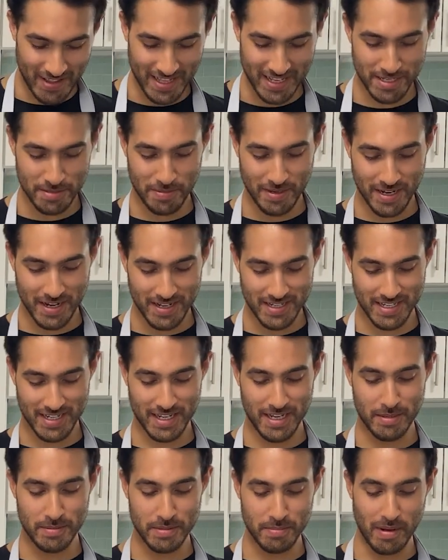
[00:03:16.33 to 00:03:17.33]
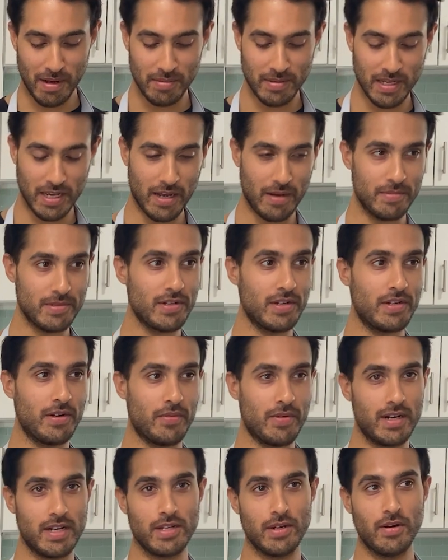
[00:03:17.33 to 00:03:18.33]
this because it keeps bubbling up, so I don't
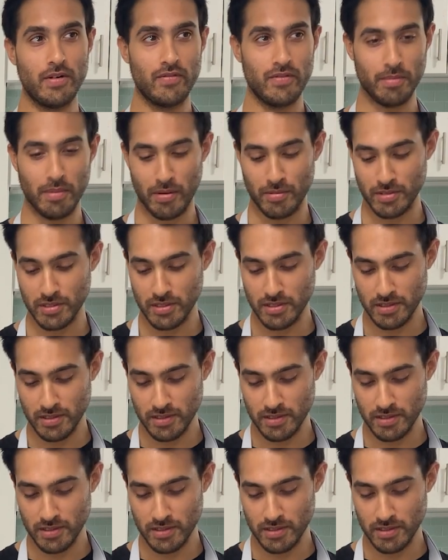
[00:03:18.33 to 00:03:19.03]
want it to over bubble.